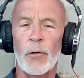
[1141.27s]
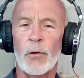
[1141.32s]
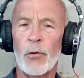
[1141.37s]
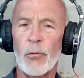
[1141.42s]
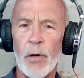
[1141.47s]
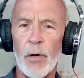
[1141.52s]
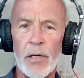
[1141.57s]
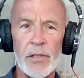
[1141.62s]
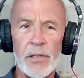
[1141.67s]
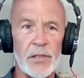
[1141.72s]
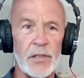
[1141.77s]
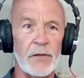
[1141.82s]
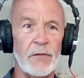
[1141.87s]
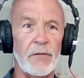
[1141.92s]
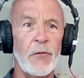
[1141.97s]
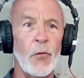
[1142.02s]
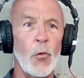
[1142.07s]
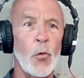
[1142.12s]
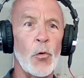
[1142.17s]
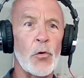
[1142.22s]
motor,
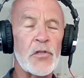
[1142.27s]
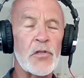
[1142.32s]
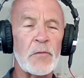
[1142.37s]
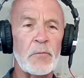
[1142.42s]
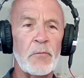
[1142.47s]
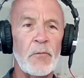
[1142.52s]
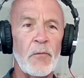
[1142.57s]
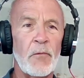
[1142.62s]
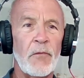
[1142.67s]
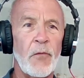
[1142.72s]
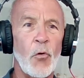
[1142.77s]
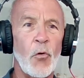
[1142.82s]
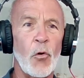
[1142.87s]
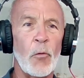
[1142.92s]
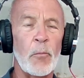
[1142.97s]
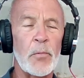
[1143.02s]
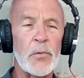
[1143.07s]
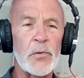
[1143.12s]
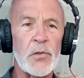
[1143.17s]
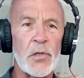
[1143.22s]
crazy,
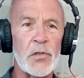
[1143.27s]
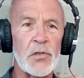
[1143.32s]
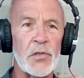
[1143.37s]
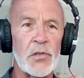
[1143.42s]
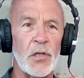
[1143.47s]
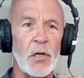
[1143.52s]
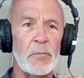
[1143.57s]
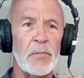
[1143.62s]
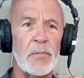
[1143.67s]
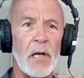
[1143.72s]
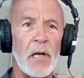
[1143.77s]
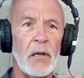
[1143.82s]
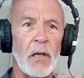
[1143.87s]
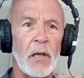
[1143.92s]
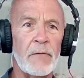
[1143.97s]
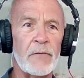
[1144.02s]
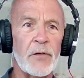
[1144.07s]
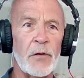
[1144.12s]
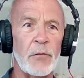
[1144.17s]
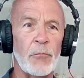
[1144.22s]
four position, up,
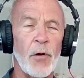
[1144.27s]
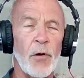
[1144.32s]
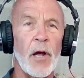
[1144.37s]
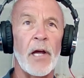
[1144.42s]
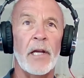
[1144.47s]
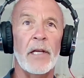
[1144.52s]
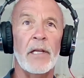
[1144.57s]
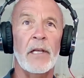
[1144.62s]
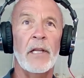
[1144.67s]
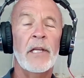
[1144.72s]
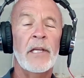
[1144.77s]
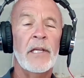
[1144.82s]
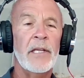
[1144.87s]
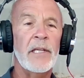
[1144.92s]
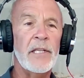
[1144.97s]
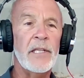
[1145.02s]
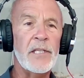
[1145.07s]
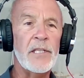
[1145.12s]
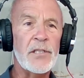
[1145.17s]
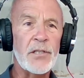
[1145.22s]
down, left, and right,
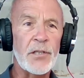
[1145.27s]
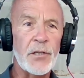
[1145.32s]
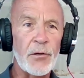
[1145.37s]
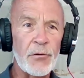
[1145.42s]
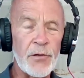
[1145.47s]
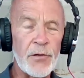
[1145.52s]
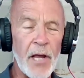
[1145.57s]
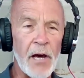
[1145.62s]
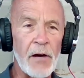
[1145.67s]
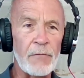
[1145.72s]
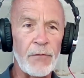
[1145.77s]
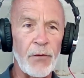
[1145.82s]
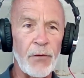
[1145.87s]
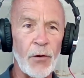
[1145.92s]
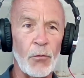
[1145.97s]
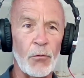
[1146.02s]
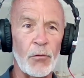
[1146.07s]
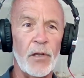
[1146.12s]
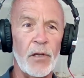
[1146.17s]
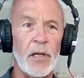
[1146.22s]
easier
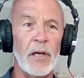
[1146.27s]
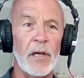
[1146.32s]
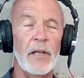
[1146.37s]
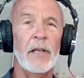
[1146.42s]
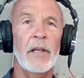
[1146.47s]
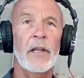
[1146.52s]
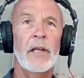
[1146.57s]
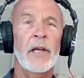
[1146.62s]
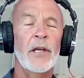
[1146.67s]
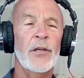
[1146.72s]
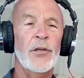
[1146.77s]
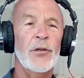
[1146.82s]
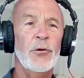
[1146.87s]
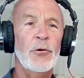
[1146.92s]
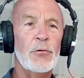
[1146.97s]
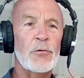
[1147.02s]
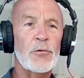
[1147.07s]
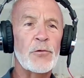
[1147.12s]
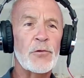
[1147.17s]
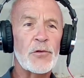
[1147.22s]
downflow kit,
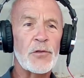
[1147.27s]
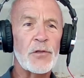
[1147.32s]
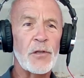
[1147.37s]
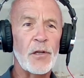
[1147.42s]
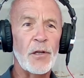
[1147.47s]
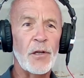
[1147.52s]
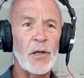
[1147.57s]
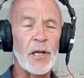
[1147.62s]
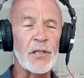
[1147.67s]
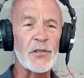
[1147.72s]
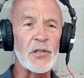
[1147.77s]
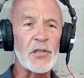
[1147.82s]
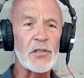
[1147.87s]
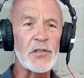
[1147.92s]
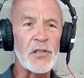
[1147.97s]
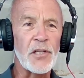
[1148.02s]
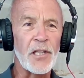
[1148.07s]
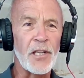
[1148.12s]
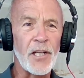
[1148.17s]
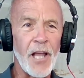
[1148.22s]
use
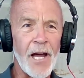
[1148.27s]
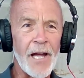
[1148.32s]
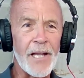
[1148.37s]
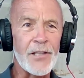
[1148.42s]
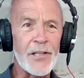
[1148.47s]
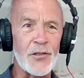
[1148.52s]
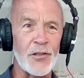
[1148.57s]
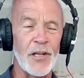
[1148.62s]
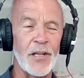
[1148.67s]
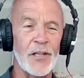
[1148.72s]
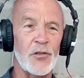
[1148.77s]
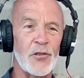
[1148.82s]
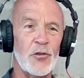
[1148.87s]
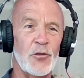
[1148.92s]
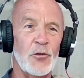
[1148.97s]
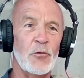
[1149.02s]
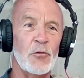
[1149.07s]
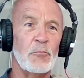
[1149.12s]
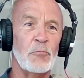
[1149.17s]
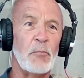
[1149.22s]
existing line
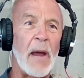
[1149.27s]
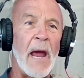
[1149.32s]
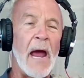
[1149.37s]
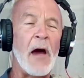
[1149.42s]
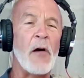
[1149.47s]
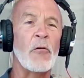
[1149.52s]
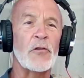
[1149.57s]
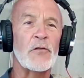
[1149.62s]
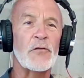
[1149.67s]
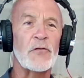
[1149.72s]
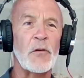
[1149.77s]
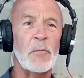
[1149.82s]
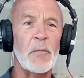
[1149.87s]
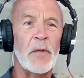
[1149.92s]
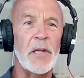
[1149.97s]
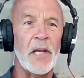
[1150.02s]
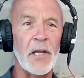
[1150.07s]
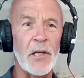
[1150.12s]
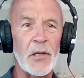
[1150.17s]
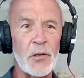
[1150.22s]
sets, use
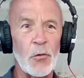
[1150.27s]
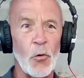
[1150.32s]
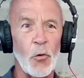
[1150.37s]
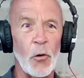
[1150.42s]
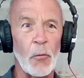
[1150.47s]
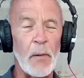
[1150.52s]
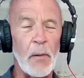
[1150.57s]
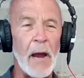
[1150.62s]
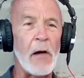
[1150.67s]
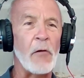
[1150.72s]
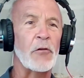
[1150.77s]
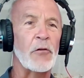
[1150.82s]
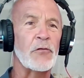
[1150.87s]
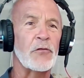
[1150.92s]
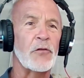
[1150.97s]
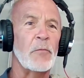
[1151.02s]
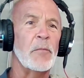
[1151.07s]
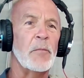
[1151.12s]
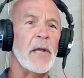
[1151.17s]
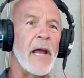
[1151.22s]
powers from the indoor,
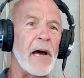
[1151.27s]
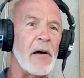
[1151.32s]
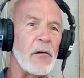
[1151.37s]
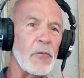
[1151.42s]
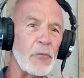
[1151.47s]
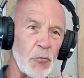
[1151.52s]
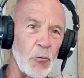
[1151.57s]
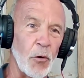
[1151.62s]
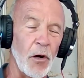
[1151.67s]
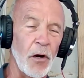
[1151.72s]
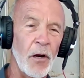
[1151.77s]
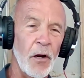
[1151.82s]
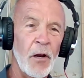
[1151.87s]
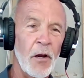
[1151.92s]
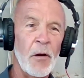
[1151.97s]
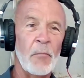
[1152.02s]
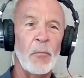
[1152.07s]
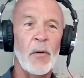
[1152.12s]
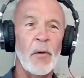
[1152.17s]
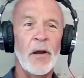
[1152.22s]
powers from the
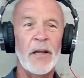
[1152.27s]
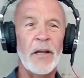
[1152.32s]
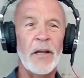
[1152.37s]
outdoor,